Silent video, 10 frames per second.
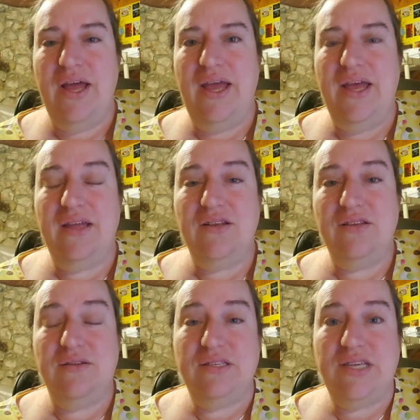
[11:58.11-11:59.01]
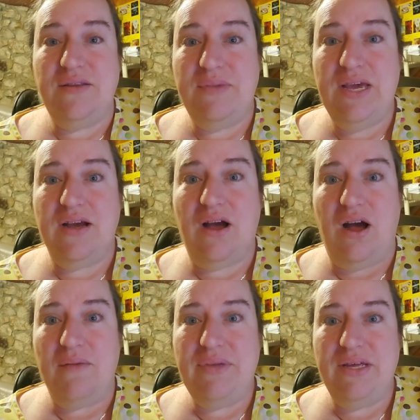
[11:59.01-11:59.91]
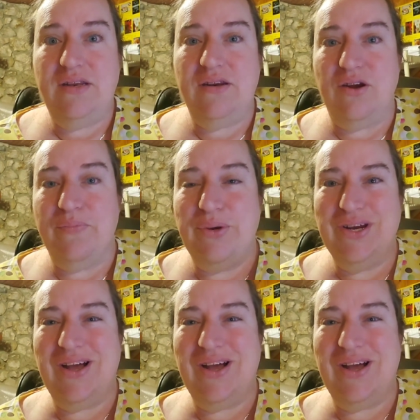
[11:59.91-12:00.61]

And send me a comment or put a